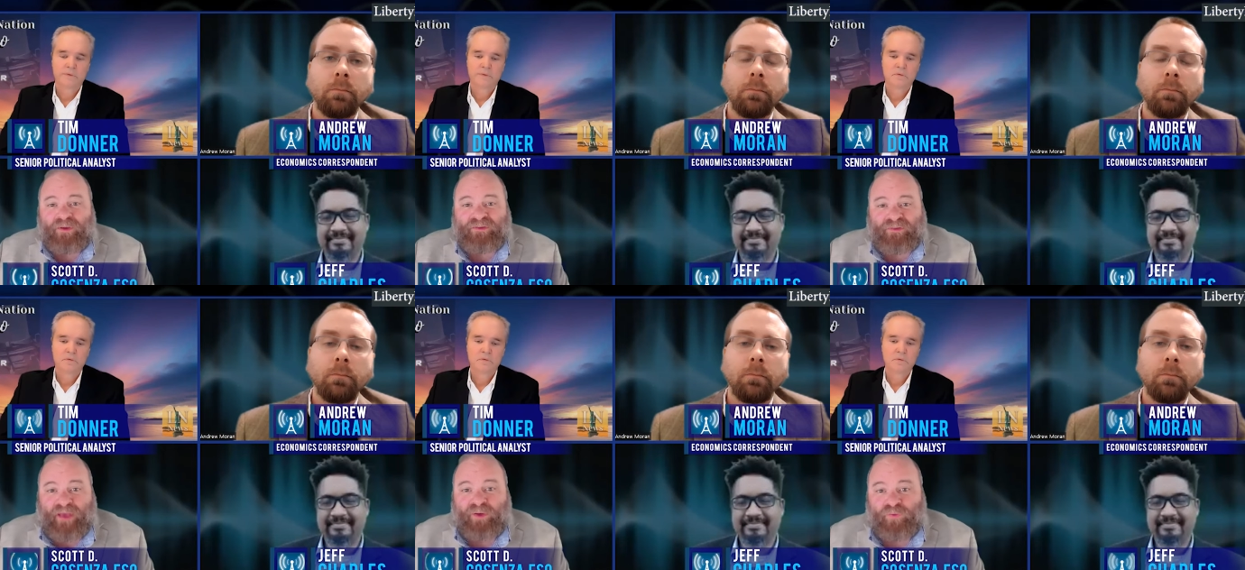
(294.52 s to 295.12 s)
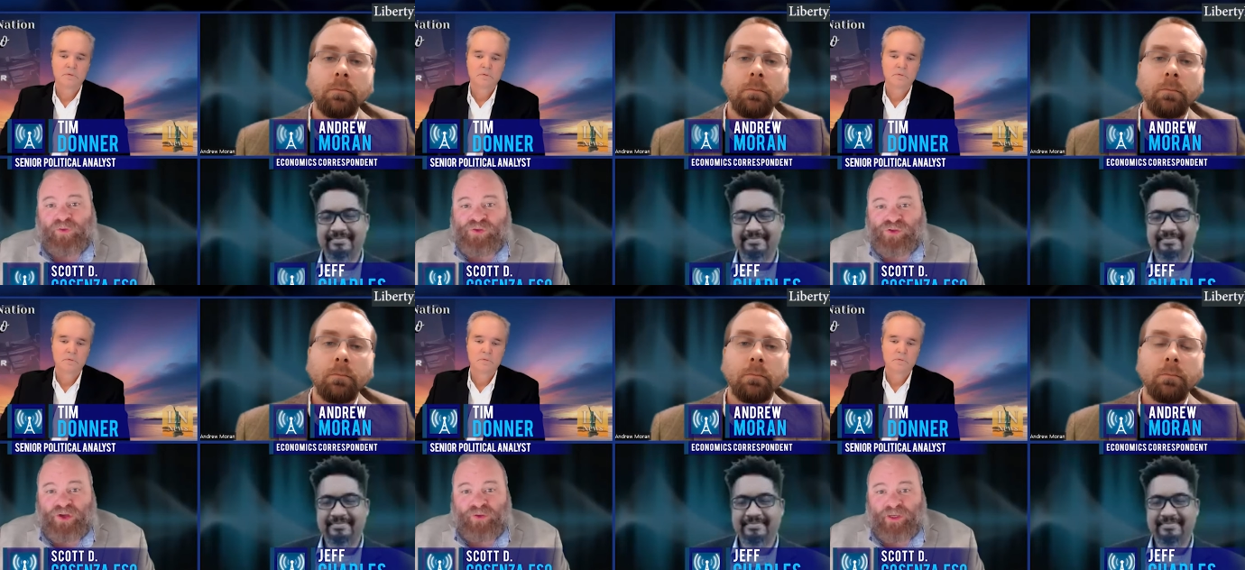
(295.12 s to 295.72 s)
Speaker 1: saddle
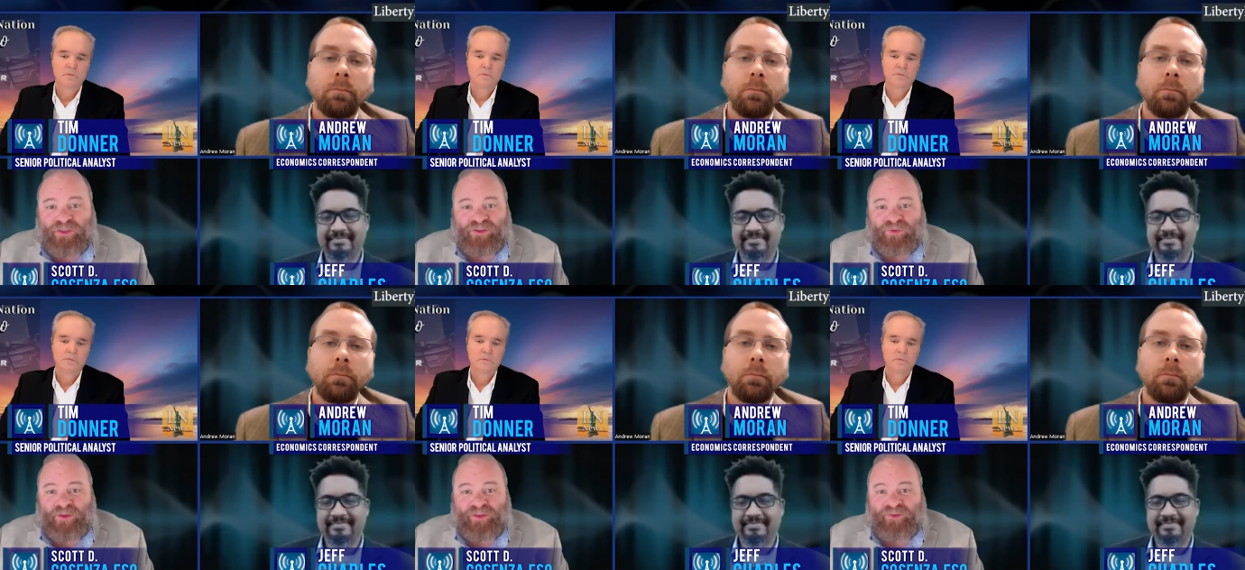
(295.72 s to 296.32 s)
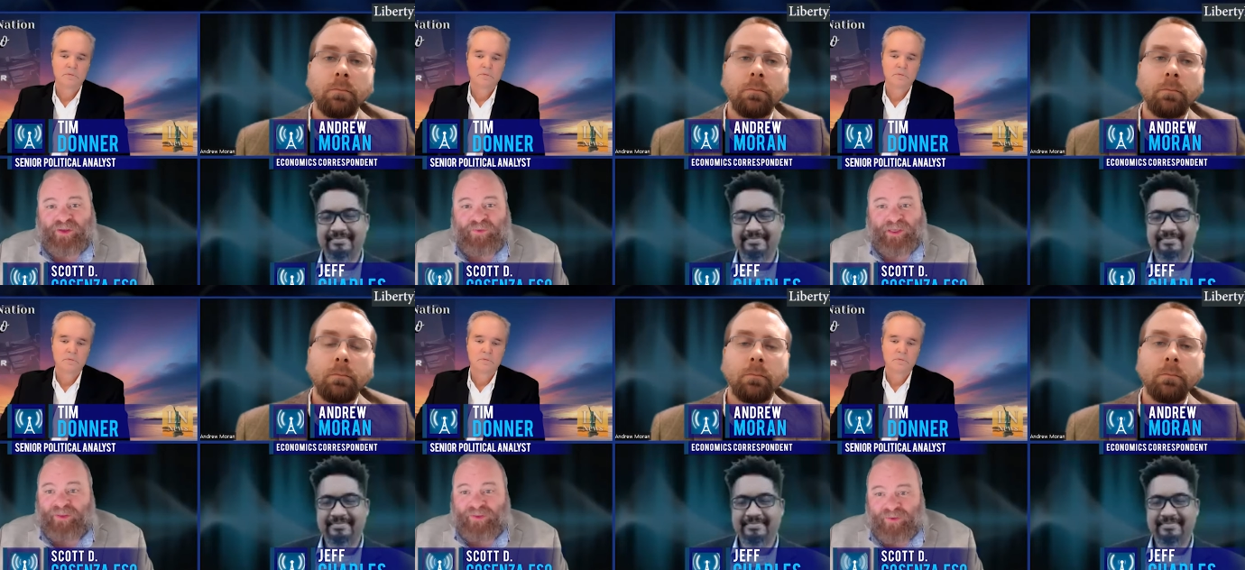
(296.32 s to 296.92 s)
future generations with this, Tim.
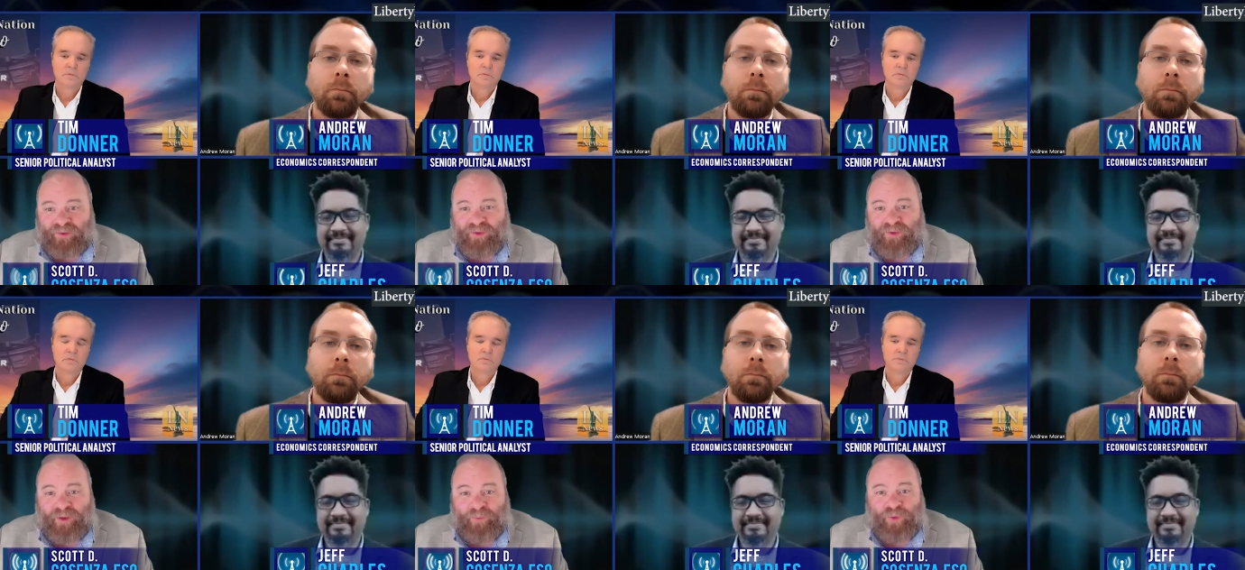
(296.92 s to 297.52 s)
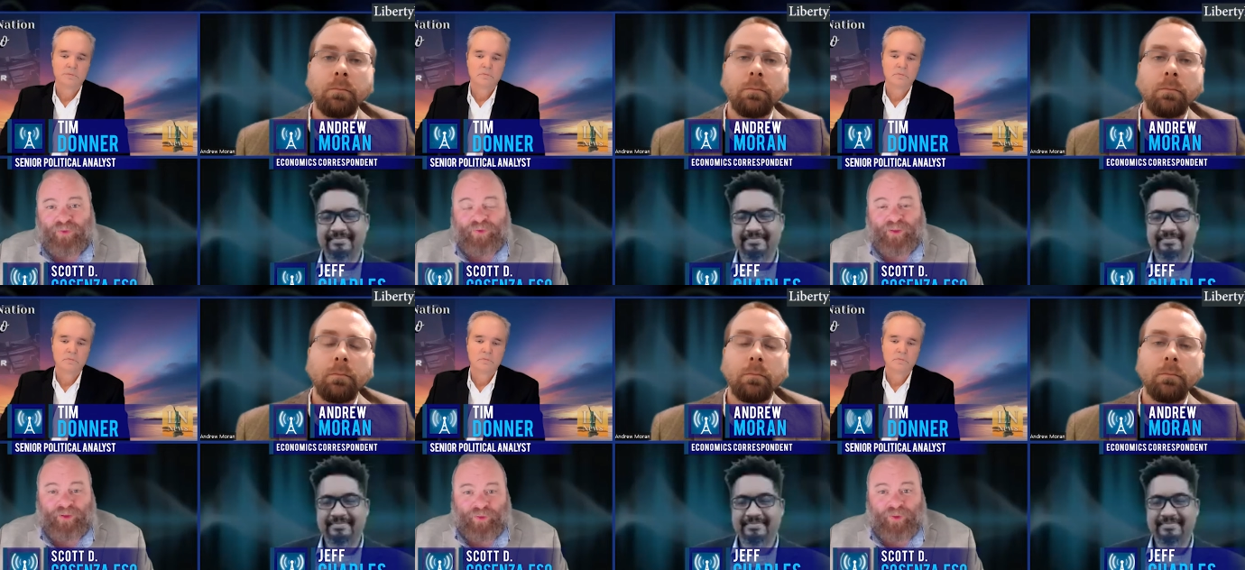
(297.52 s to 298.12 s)
And I think that uh, both
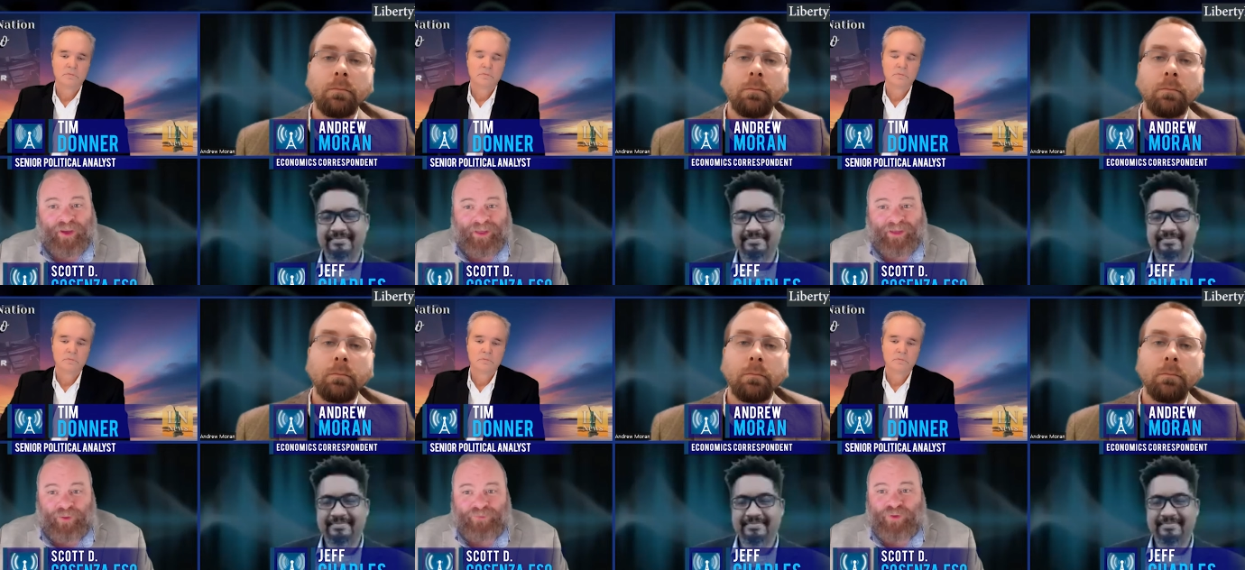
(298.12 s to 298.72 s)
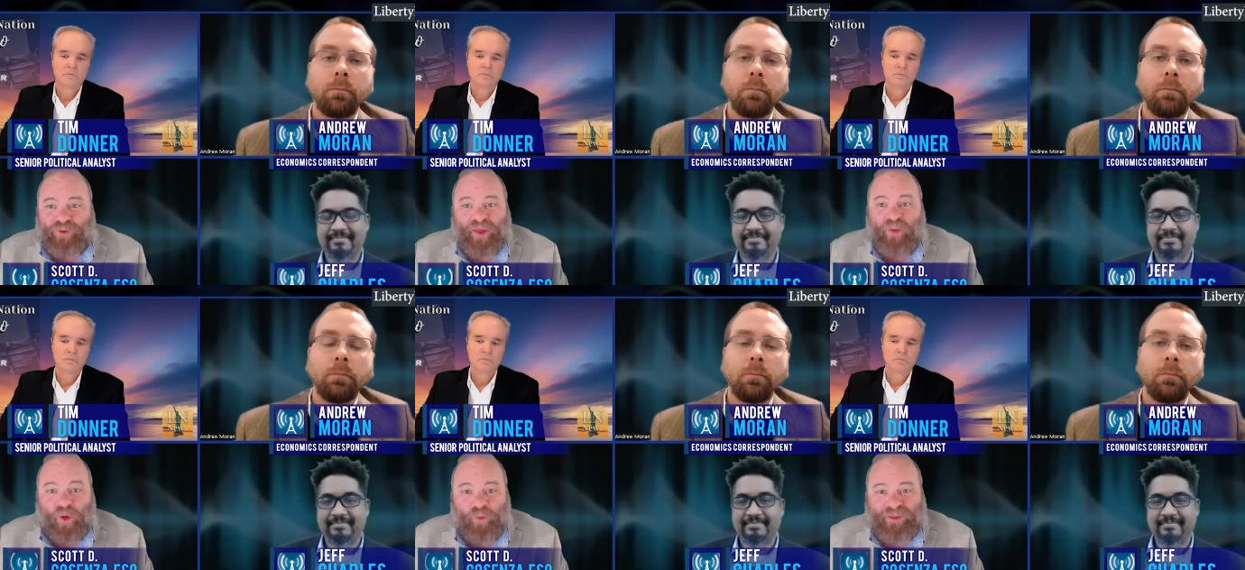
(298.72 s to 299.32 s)
that you're right, and also that they
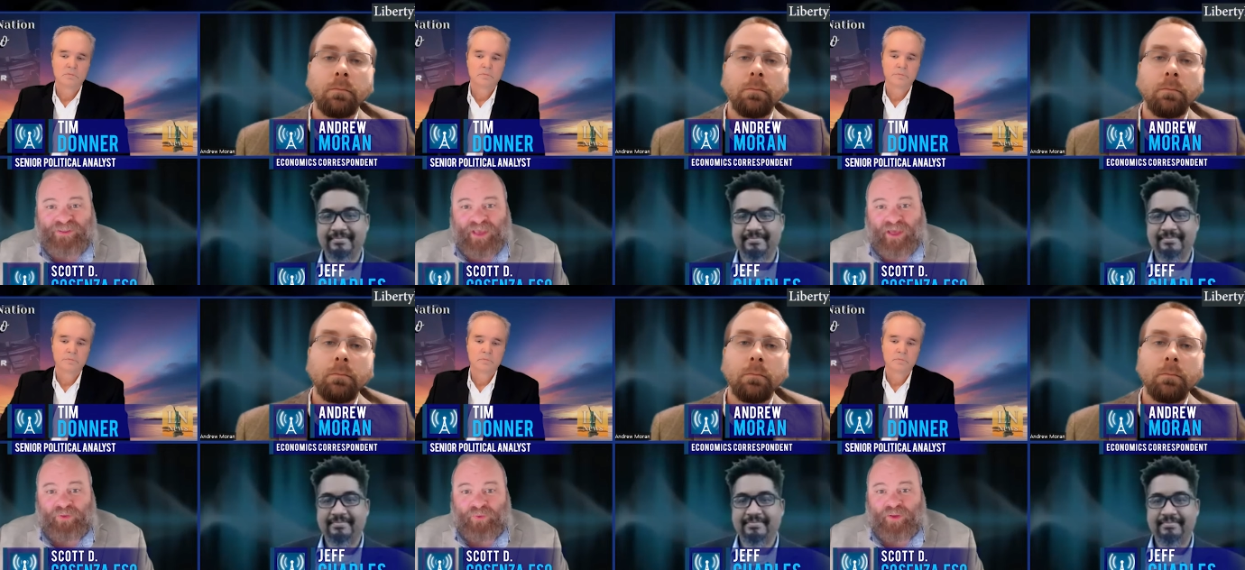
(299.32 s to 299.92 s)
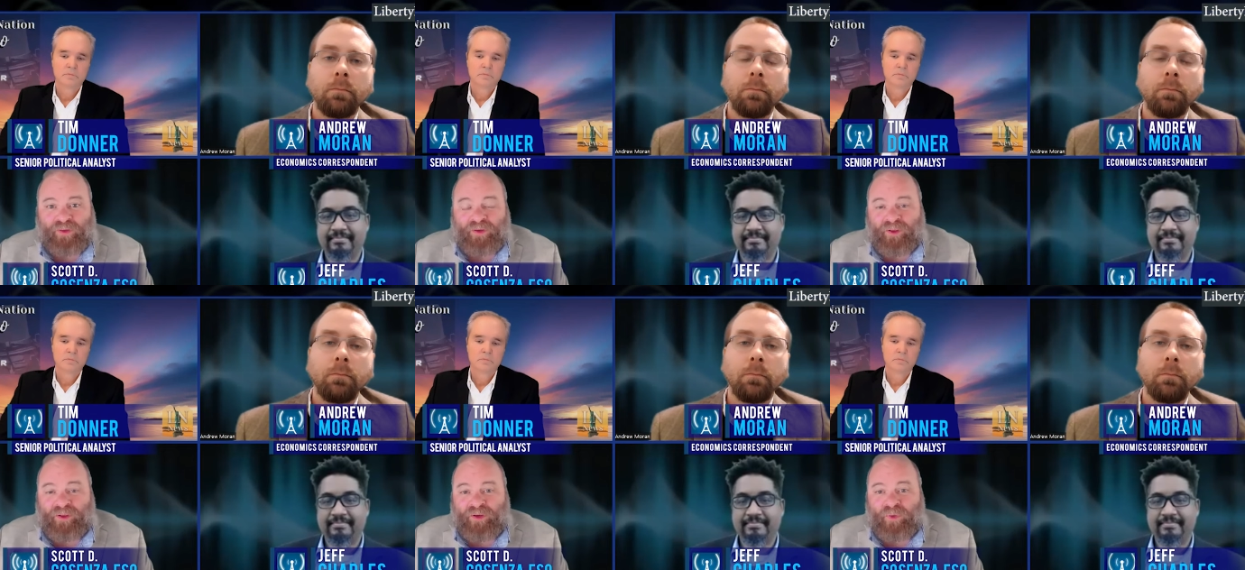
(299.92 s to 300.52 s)
won't be saddled with it.
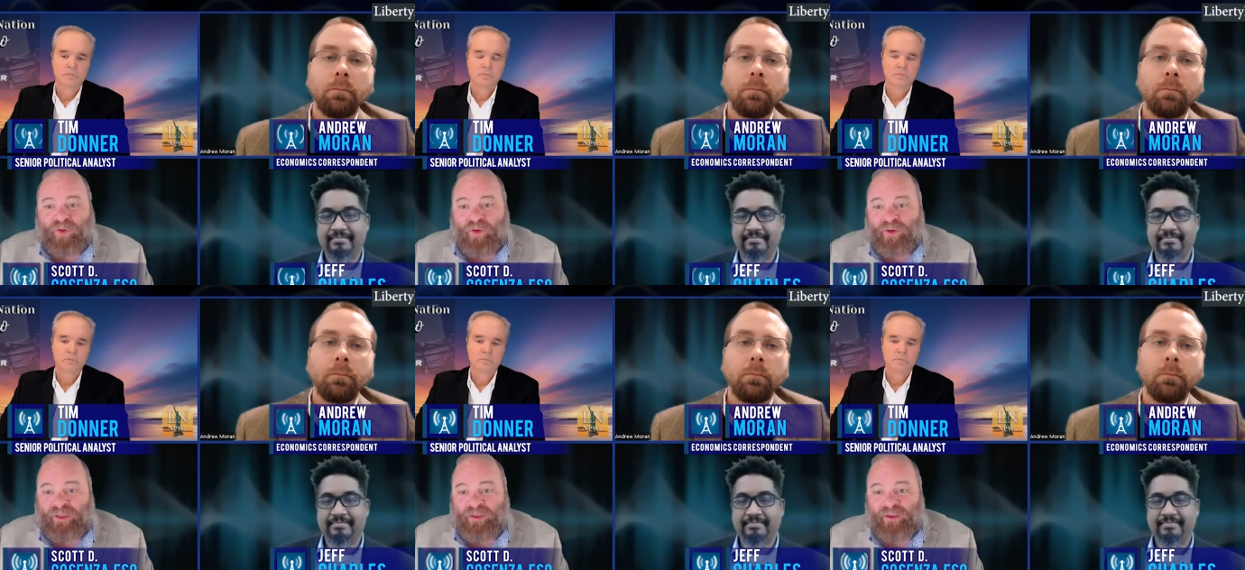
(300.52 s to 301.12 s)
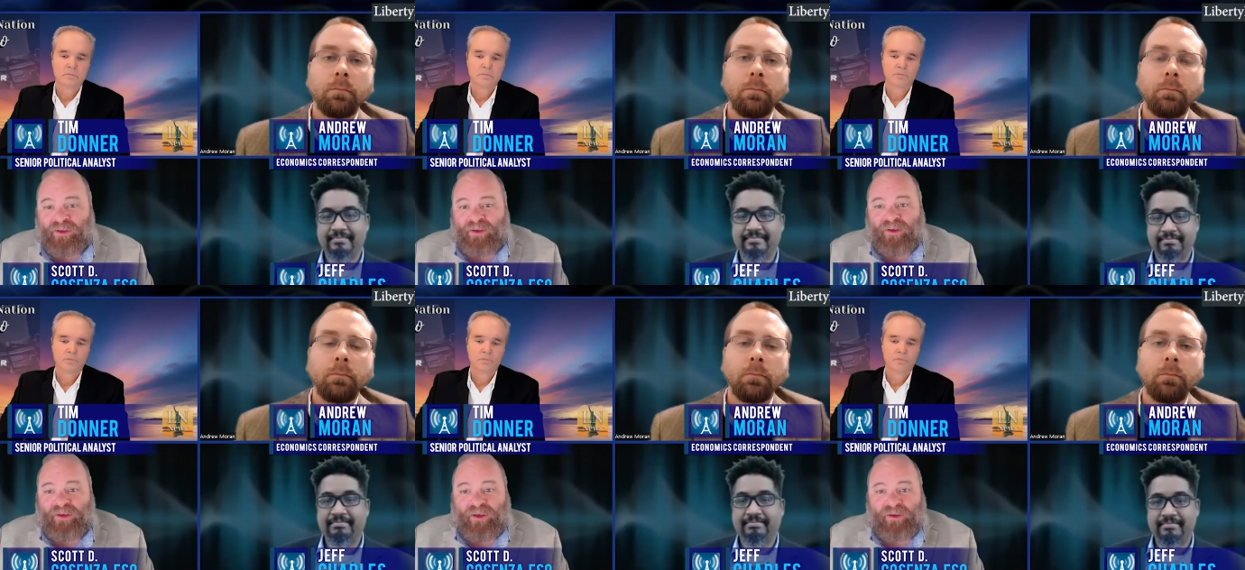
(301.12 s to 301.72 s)
That you know we've already
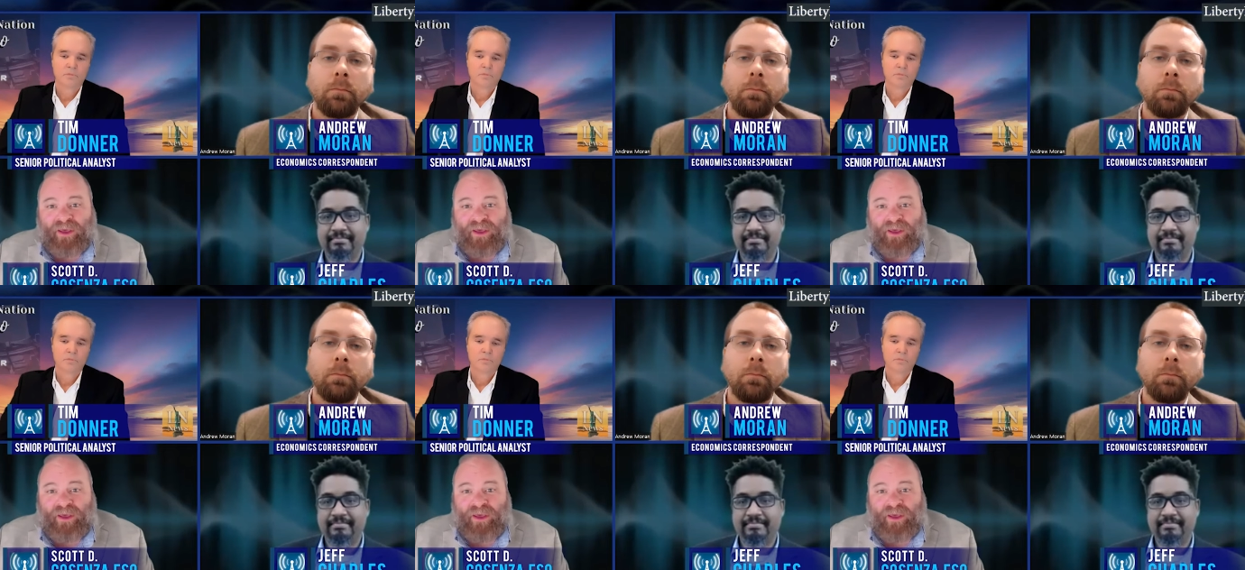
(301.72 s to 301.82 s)
uh,